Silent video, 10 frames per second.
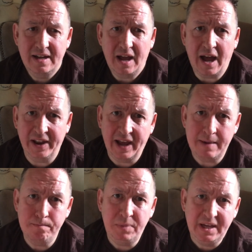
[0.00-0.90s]
And
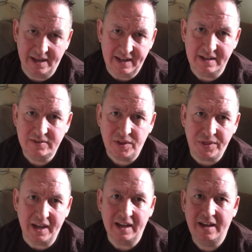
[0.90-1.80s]
I'm beginning to
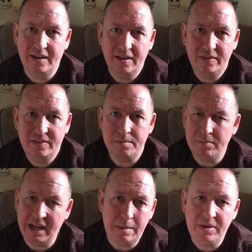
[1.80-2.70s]
think that
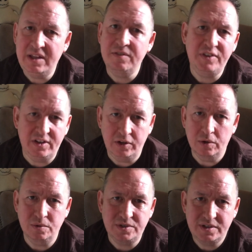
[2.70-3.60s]
maybe the
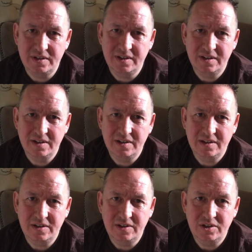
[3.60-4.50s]
videos
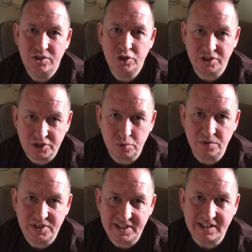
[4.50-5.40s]
should soon
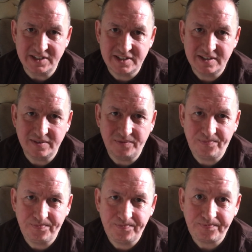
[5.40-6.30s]
cease.
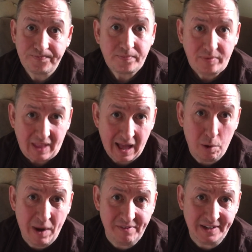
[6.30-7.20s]

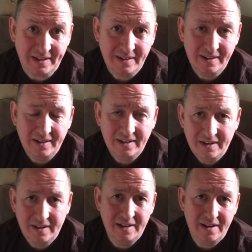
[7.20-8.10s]
However,
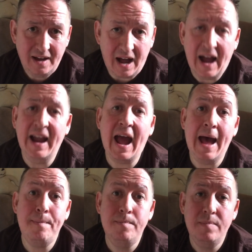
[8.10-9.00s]
I
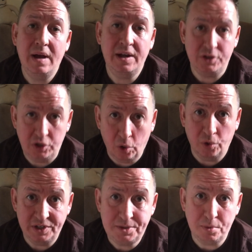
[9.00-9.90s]
am at your
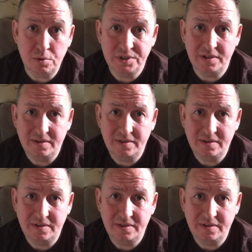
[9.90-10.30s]
disposal.